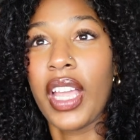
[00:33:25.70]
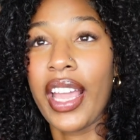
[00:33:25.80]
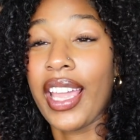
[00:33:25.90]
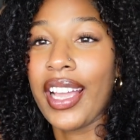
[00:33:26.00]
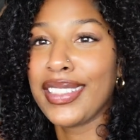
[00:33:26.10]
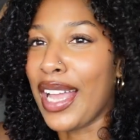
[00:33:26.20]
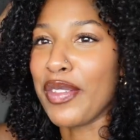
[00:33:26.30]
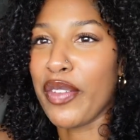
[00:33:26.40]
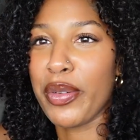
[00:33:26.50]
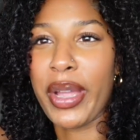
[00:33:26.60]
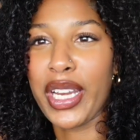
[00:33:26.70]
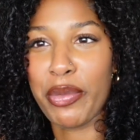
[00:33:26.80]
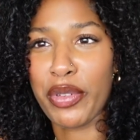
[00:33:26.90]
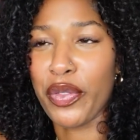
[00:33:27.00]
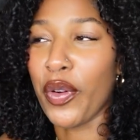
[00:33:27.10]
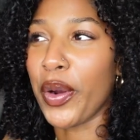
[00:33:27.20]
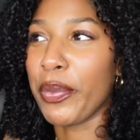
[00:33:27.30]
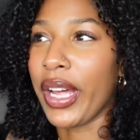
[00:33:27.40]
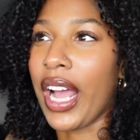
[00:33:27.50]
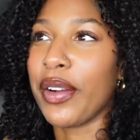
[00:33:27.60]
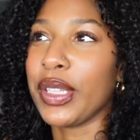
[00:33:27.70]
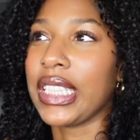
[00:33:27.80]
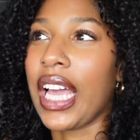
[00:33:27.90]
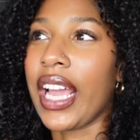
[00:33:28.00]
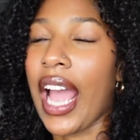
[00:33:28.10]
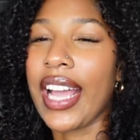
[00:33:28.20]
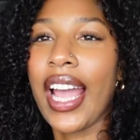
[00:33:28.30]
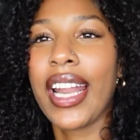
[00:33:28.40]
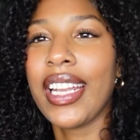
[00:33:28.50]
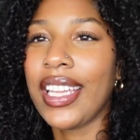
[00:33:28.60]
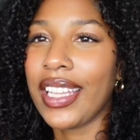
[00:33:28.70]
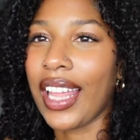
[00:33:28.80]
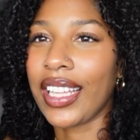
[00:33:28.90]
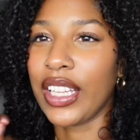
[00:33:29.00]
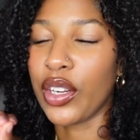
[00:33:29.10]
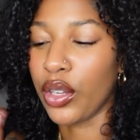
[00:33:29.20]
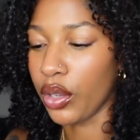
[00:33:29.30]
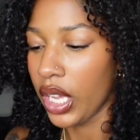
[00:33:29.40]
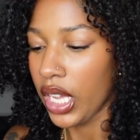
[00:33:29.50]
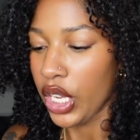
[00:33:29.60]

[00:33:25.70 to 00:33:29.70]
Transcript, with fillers: I guess. I've never been here before, but I was like, I kind of need like little